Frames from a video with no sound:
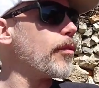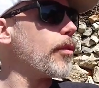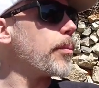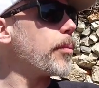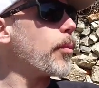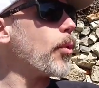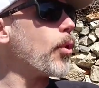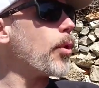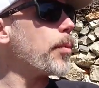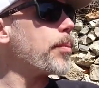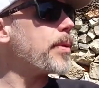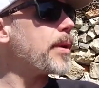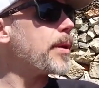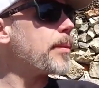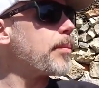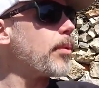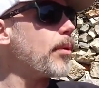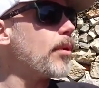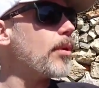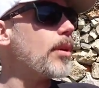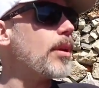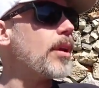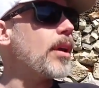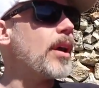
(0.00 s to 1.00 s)
for more
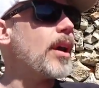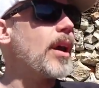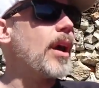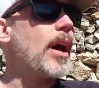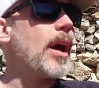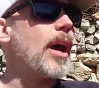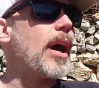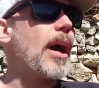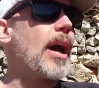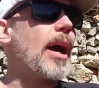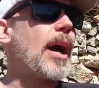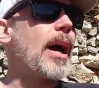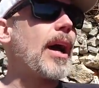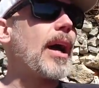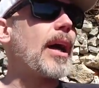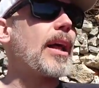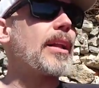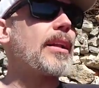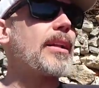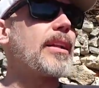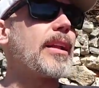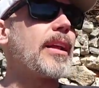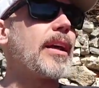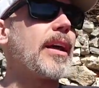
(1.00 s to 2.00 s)
people,
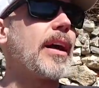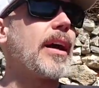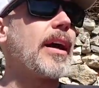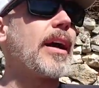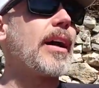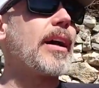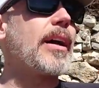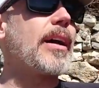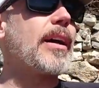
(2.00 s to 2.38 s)
and uh,